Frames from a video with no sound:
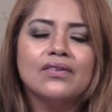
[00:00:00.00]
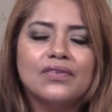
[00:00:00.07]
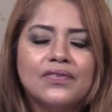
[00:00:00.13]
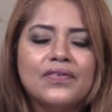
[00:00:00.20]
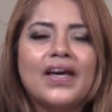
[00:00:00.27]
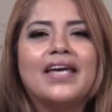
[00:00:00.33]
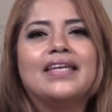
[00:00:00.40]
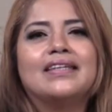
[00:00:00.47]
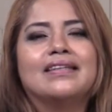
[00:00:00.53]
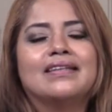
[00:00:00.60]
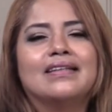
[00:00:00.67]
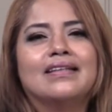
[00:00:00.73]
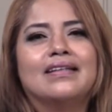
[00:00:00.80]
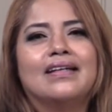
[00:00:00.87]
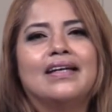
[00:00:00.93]
Faith
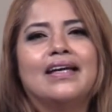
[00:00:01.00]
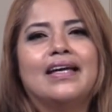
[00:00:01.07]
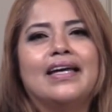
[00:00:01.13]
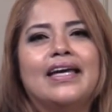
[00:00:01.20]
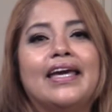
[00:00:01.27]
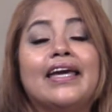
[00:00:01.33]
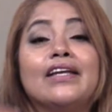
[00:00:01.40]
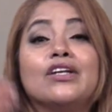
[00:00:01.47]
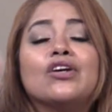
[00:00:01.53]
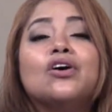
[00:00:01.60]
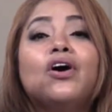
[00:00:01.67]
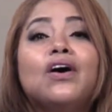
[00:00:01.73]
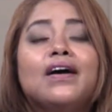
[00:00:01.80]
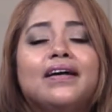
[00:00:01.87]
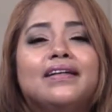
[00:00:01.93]
in
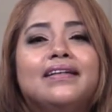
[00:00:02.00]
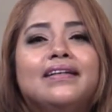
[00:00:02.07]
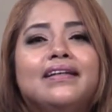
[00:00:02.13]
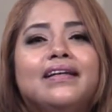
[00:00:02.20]
God